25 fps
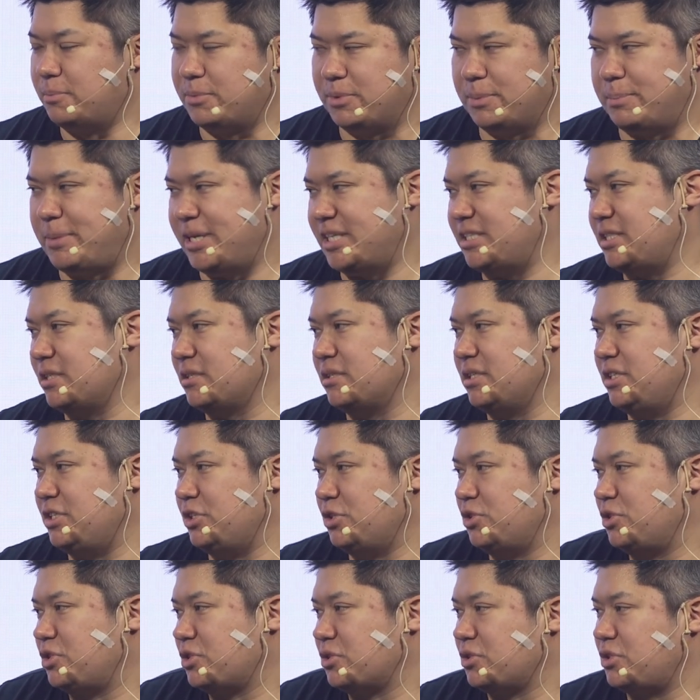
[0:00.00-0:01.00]
Basically,
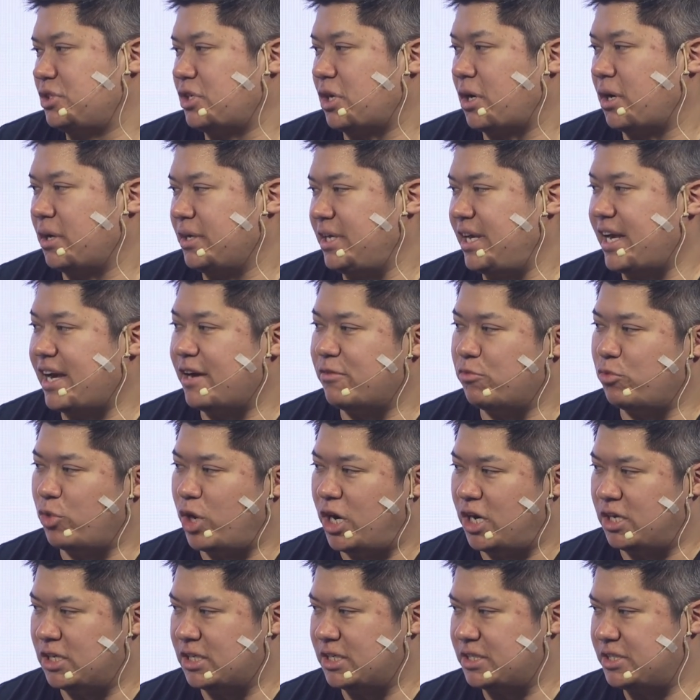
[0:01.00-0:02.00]
users already have
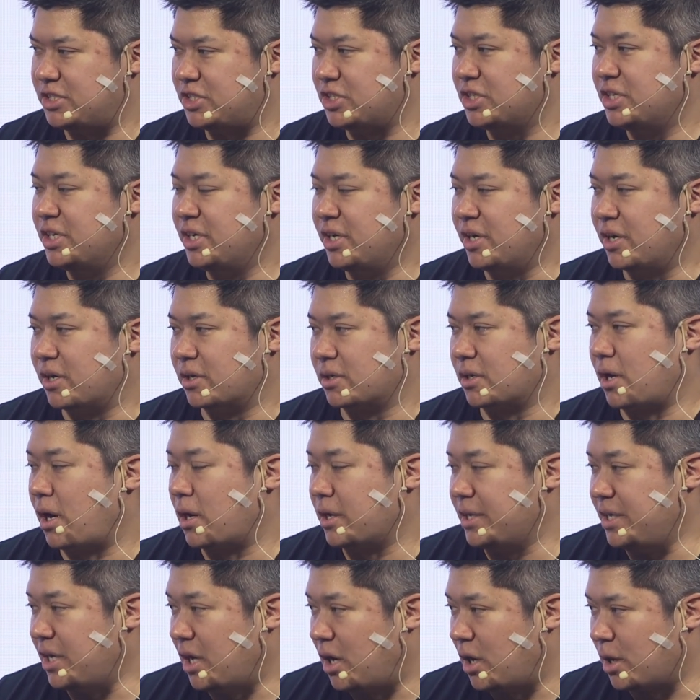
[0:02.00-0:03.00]
wallets or are
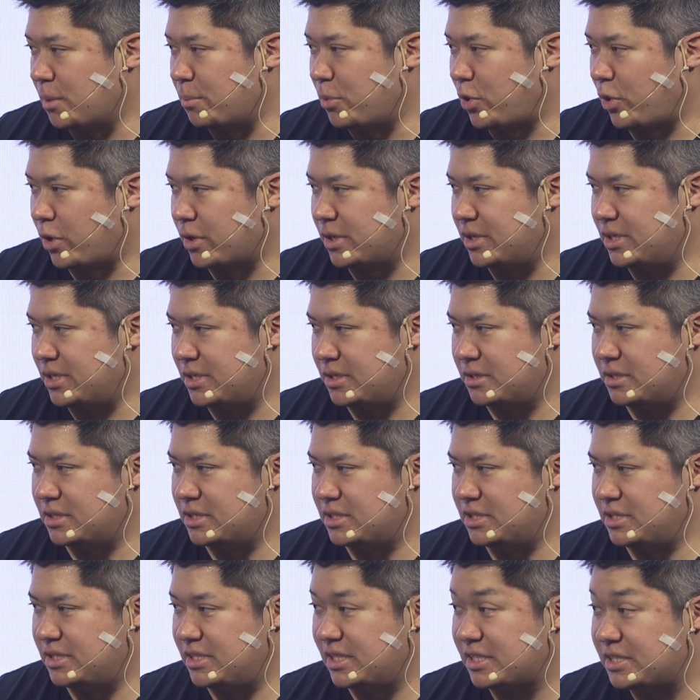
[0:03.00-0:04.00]
already onboarded into this
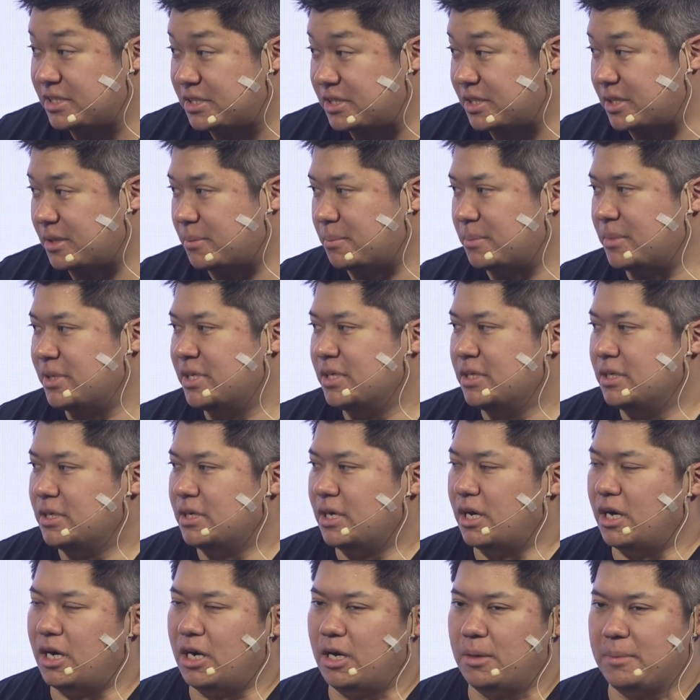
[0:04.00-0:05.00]
system,
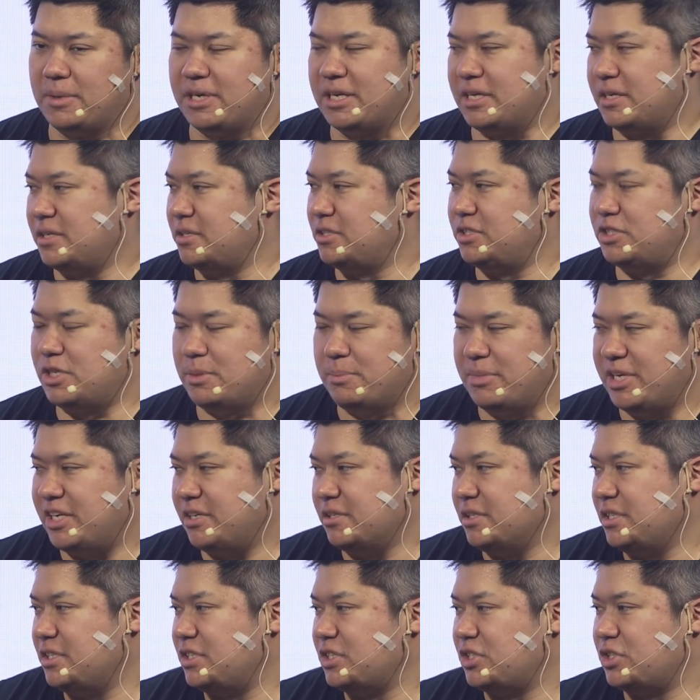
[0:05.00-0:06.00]
and you can
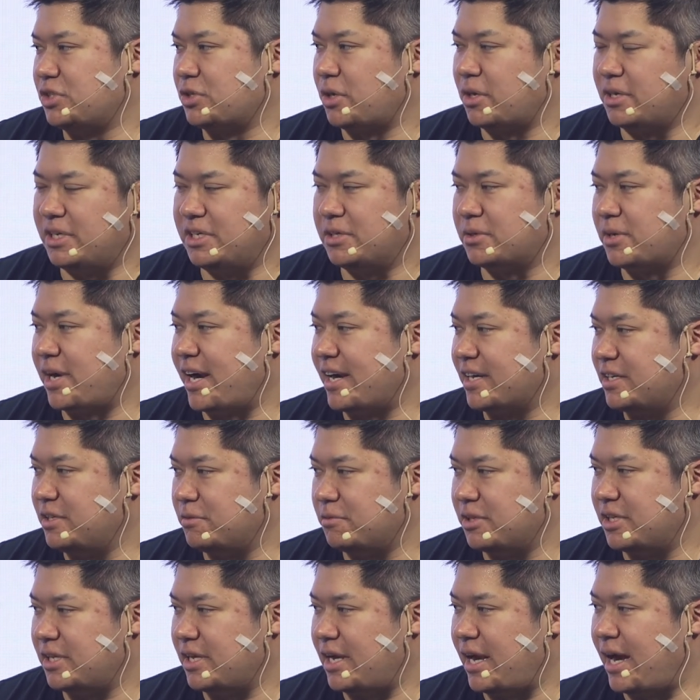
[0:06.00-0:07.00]
immediately just start interacting
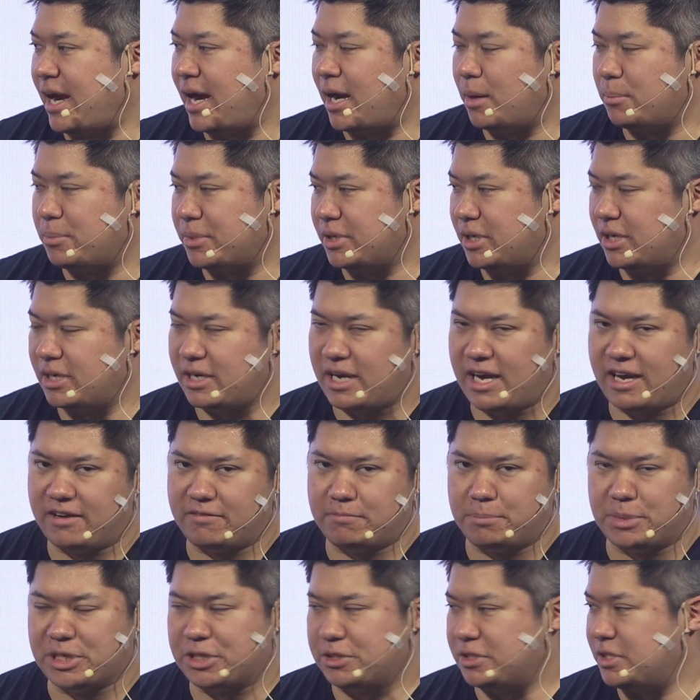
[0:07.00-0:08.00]
with the app and
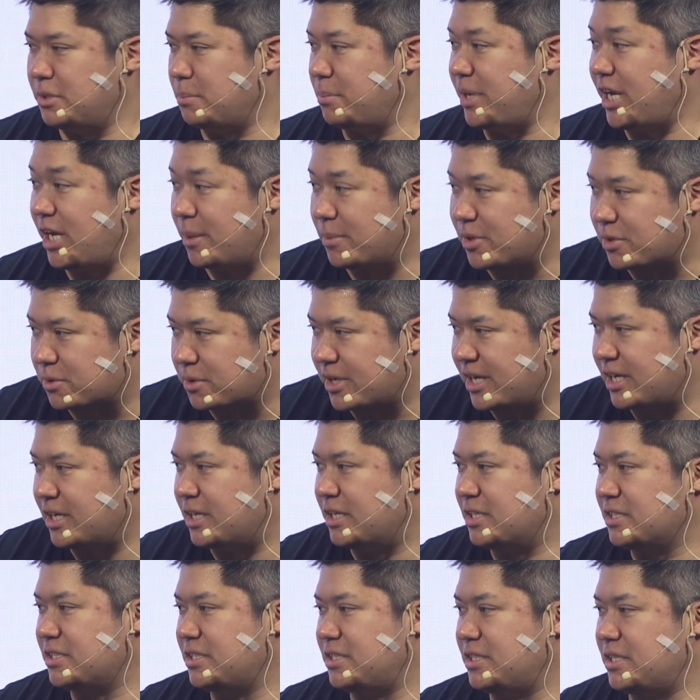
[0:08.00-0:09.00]
have built-in payment
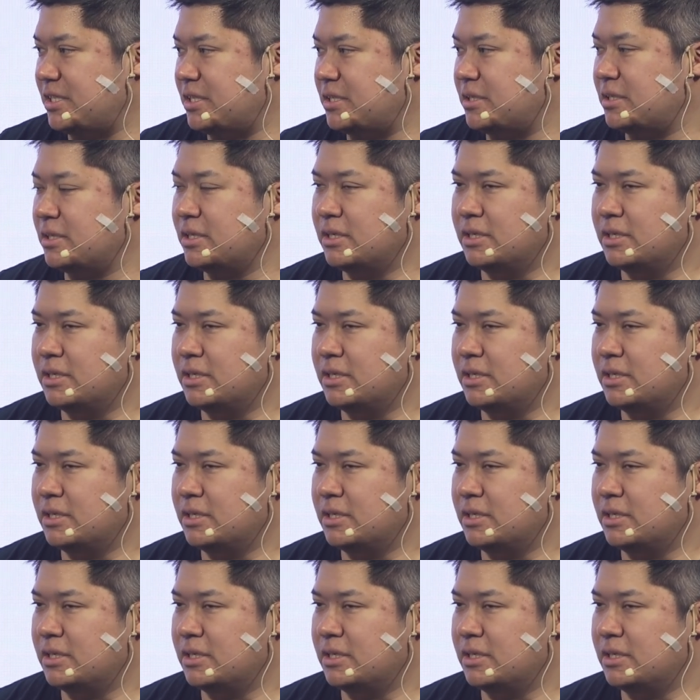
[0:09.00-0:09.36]
rails and